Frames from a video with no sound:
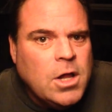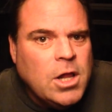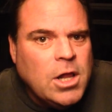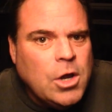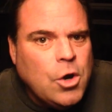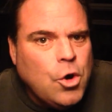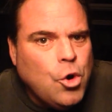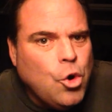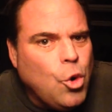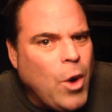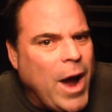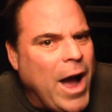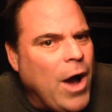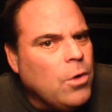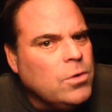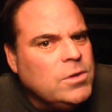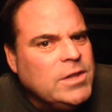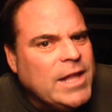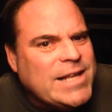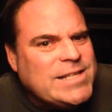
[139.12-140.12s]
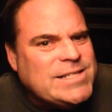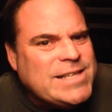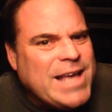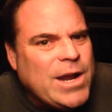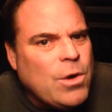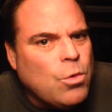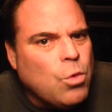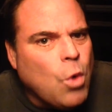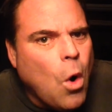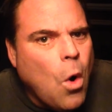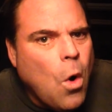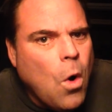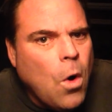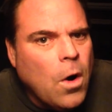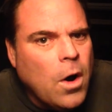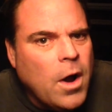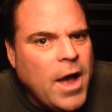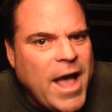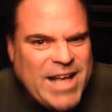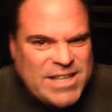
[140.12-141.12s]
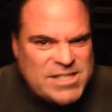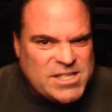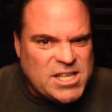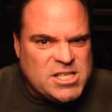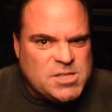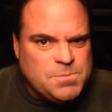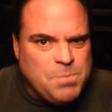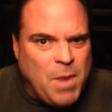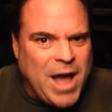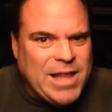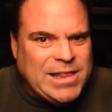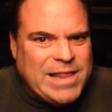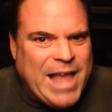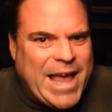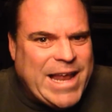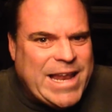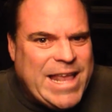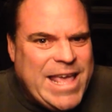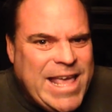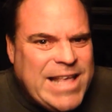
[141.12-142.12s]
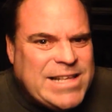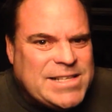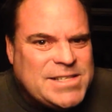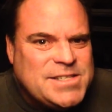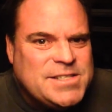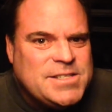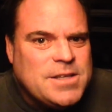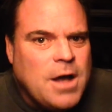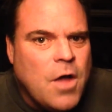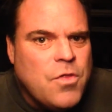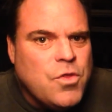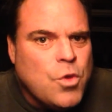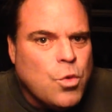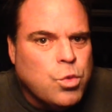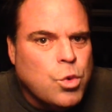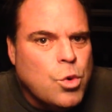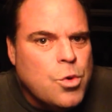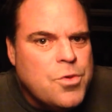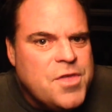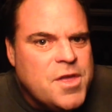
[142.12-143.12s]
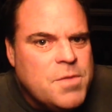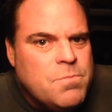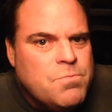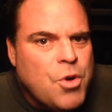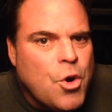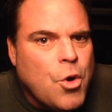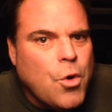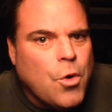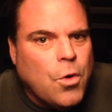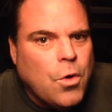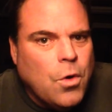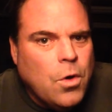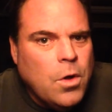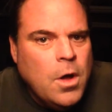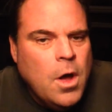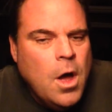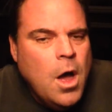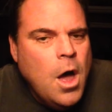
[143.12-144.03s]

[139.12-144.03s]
The crowd lets out a roar as the spotlight hits on the Ruth and Pearl,